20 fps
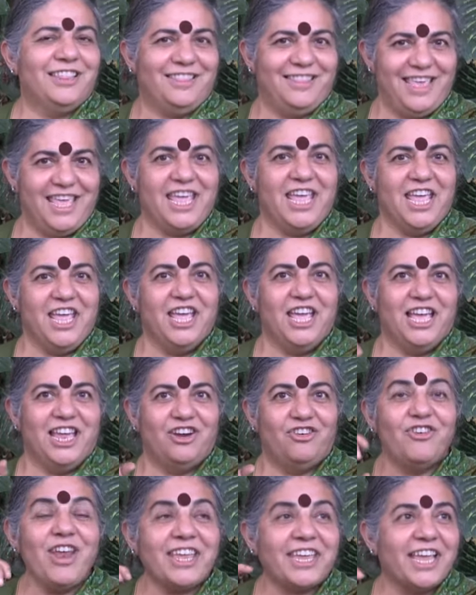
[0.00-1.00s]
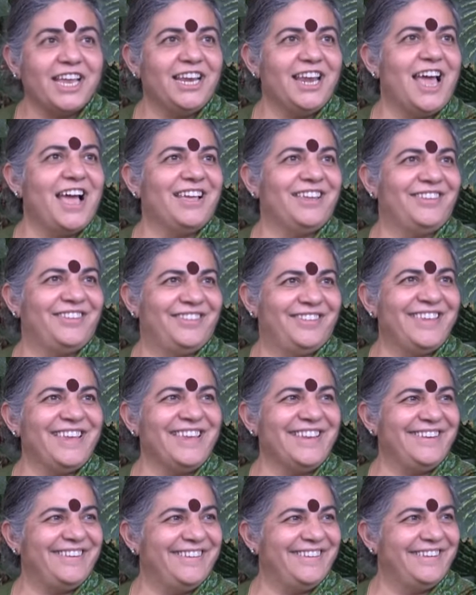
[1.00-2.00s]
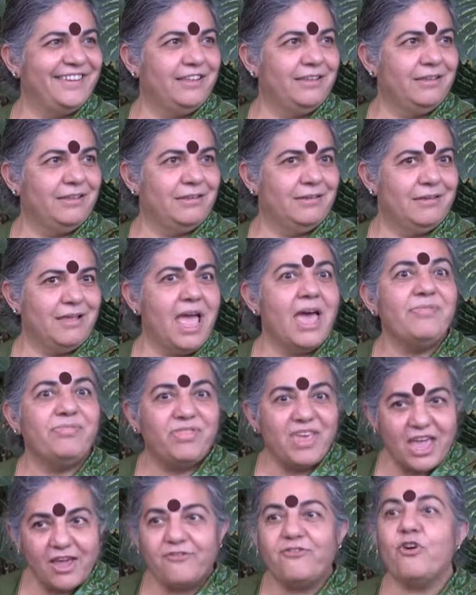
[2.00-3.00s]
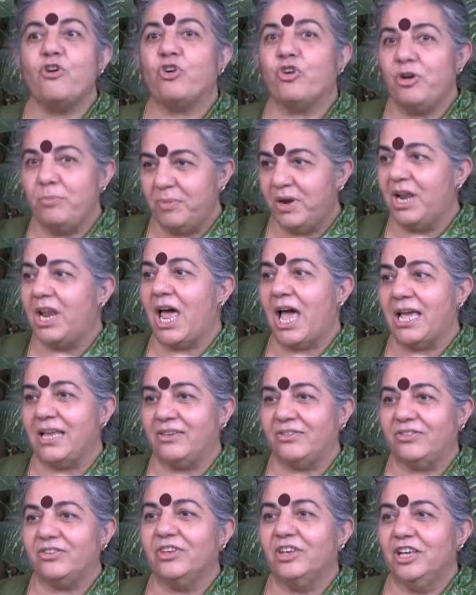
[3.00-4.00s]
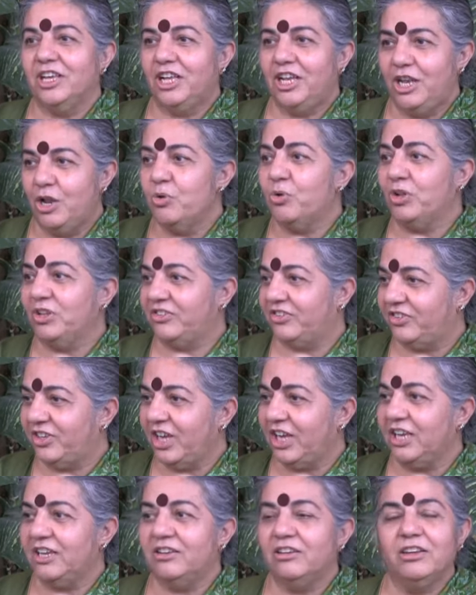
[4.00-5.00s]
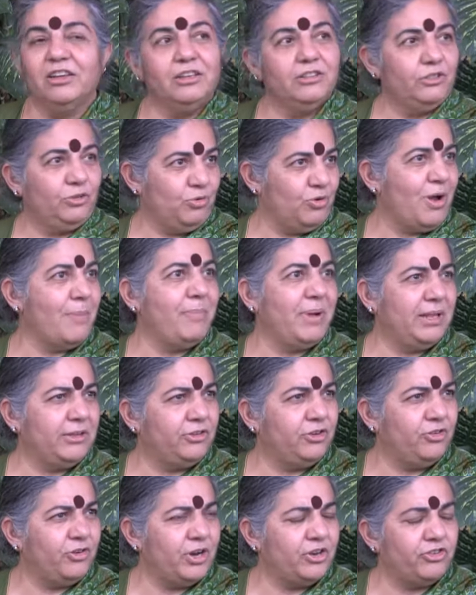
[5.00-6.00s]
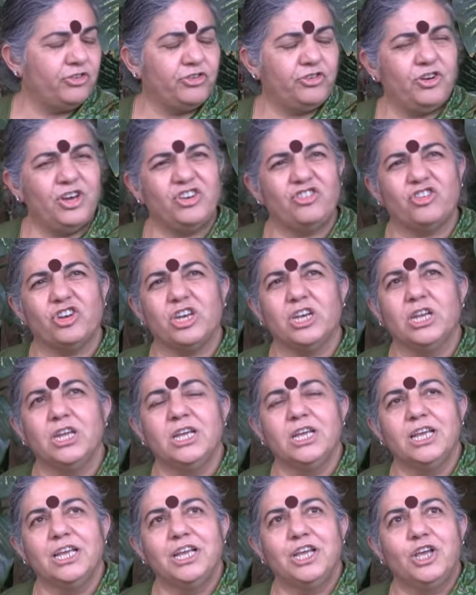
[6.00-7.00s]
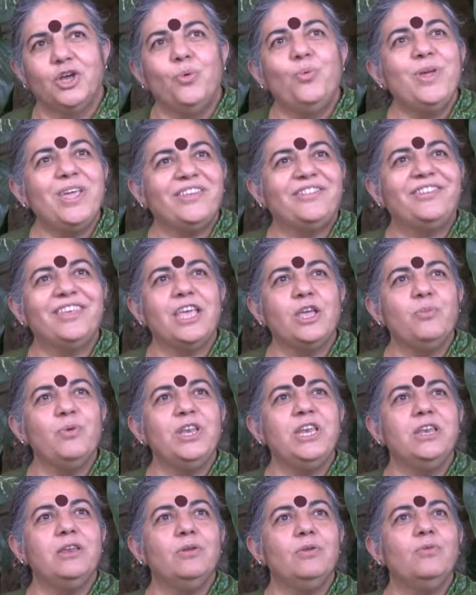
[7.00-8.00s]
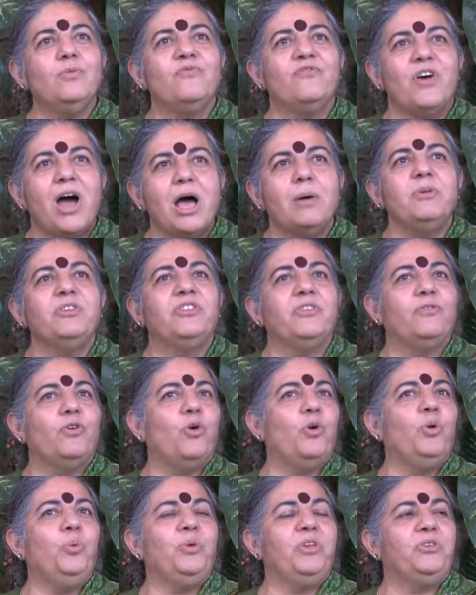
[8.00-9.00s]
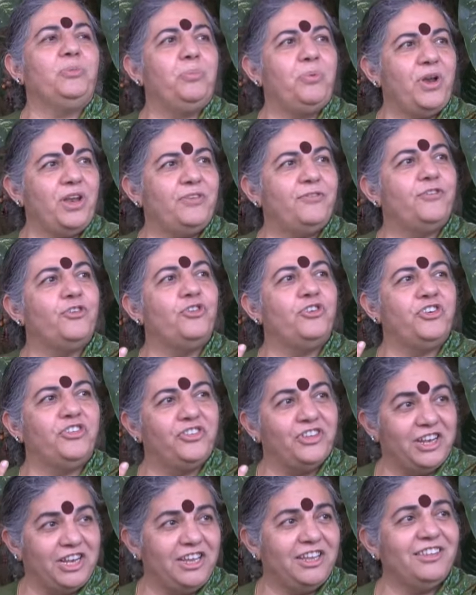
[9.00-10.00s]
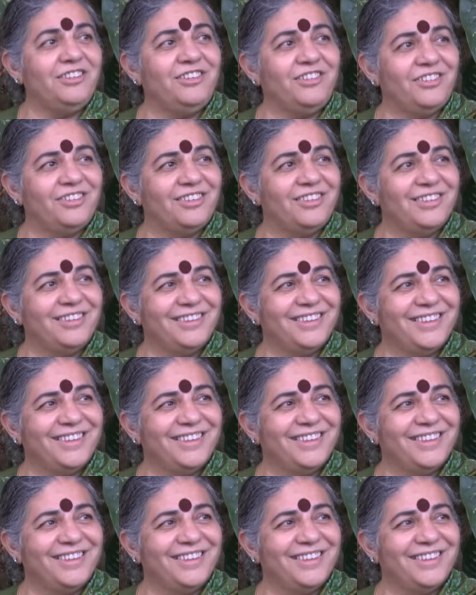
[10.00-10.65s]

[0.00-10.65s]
they recognize seed and therefore criminalize local seed through compulsory registration. We are saying farmers have always bred for resilience,